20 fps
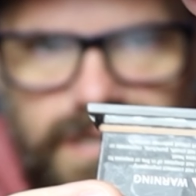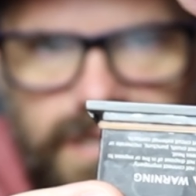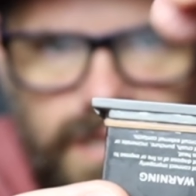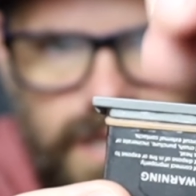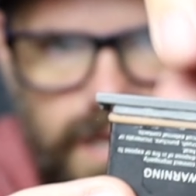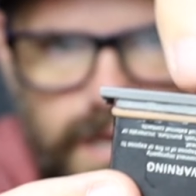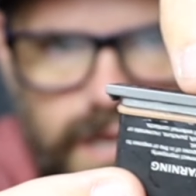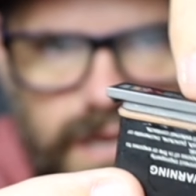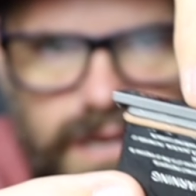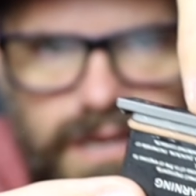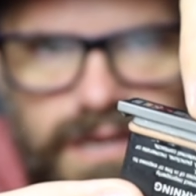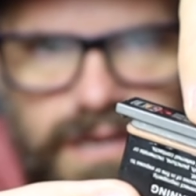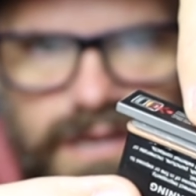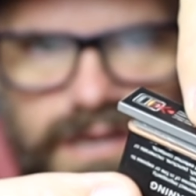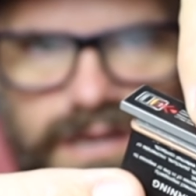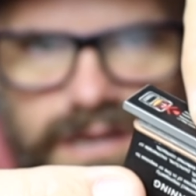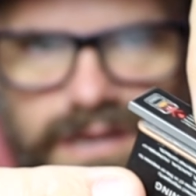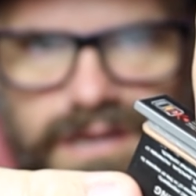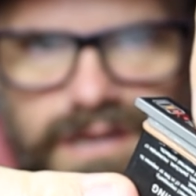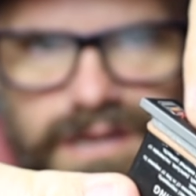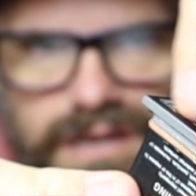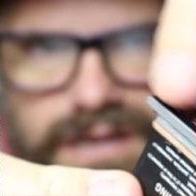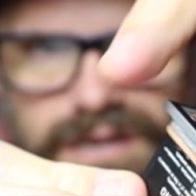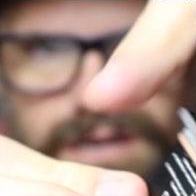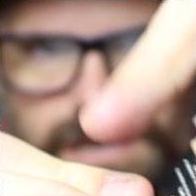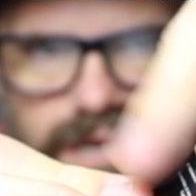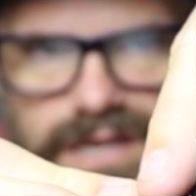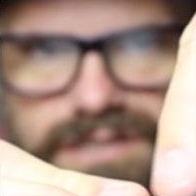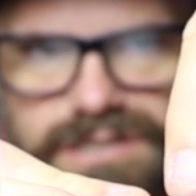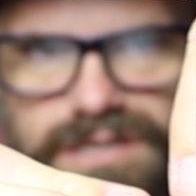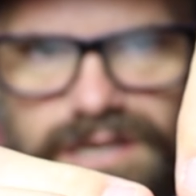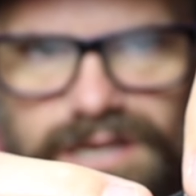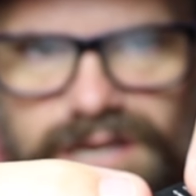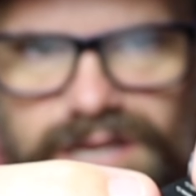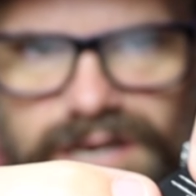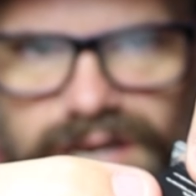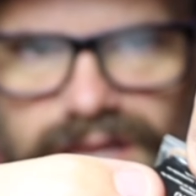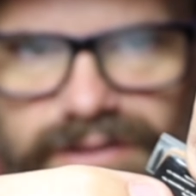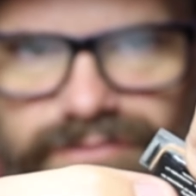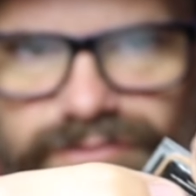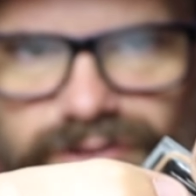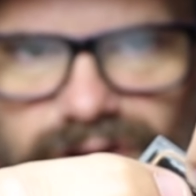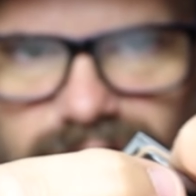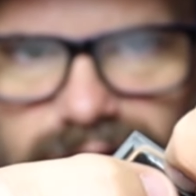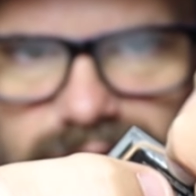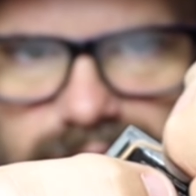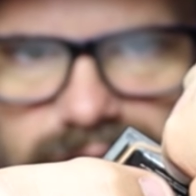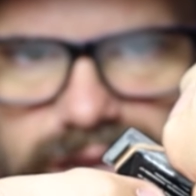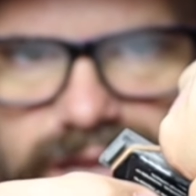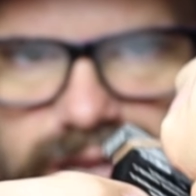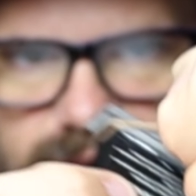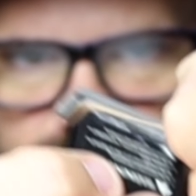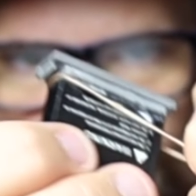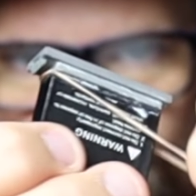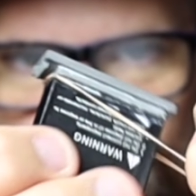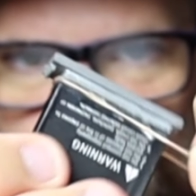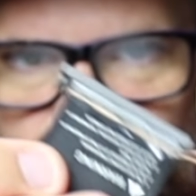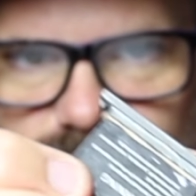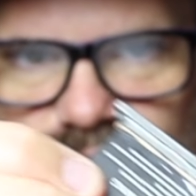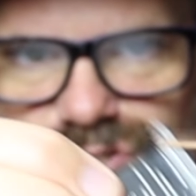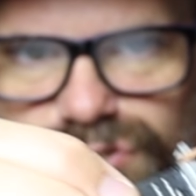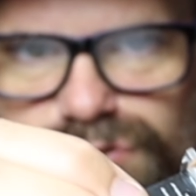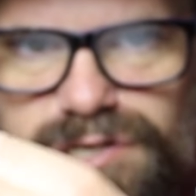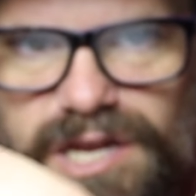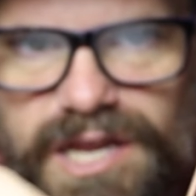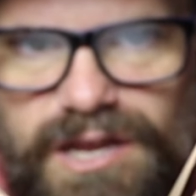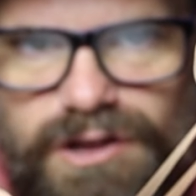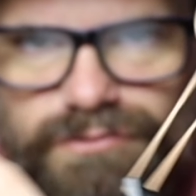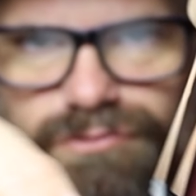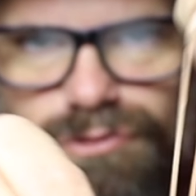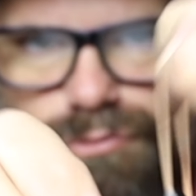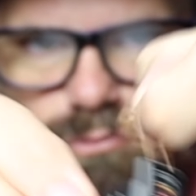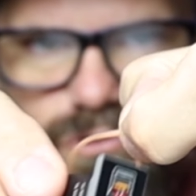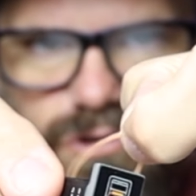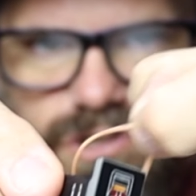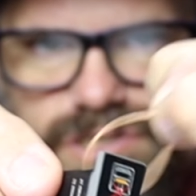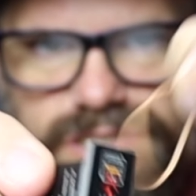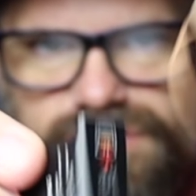Like, you can just take off the water